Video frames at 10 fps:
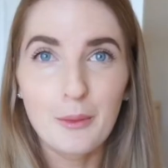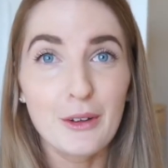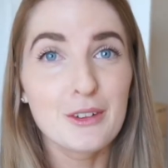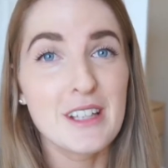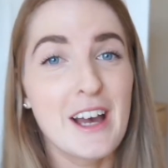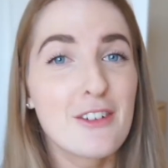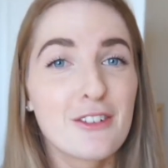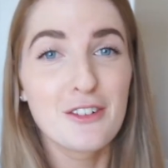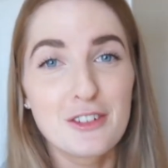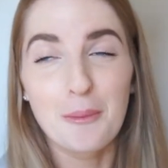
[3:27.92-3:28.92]
We also have a
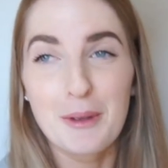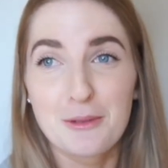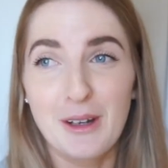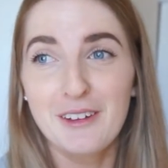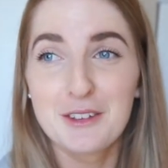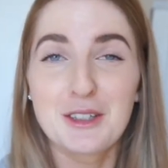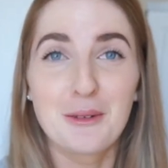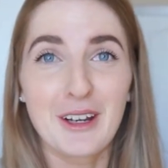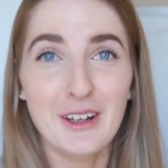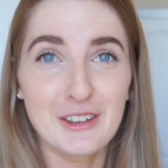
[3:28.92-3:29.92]
rooftop as well, so
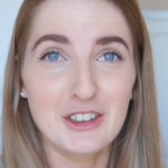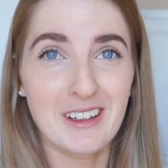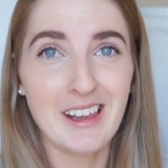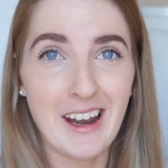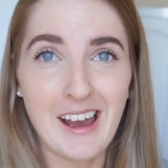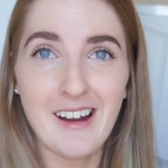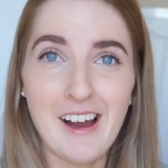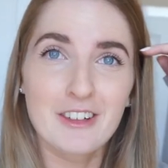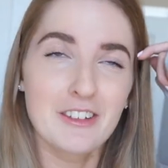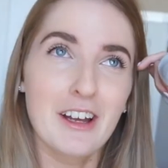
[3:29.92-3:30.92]
we're gonna go check that out
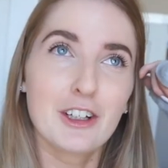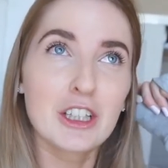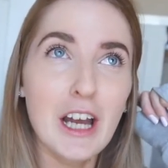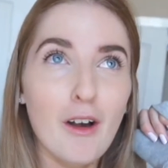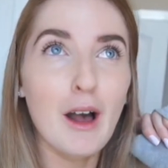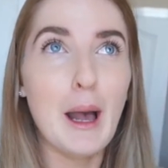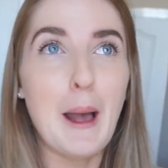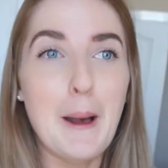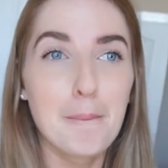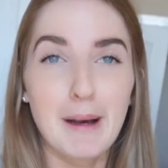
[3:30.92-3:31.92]
after I've had a shower.
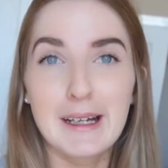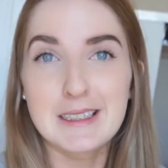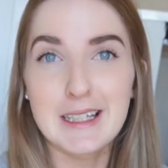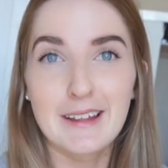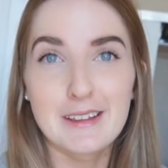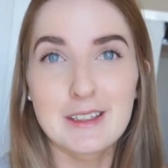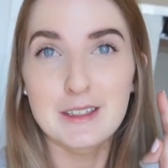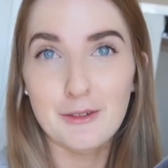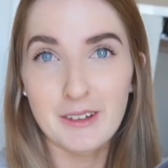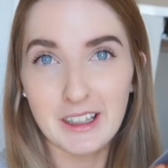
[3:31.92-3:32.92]
But yeah, this
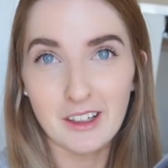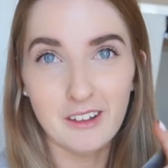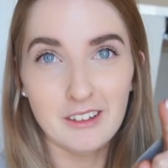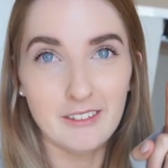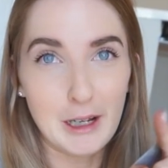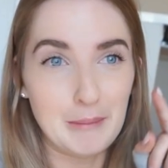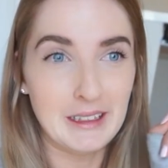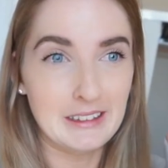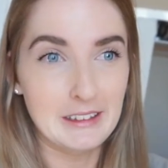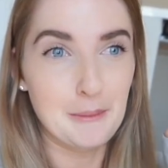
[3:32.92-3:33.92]
is a really long,
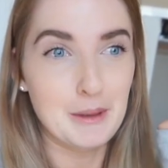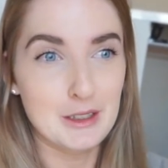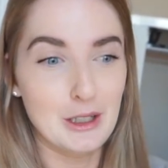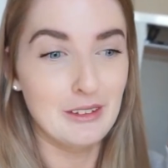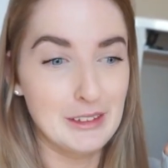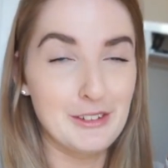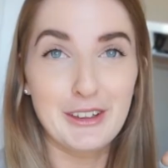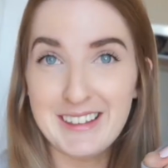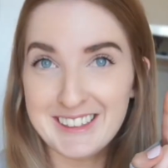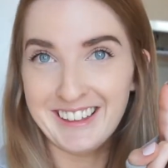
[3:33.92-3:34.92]
rambly clip, so I'll leave you guys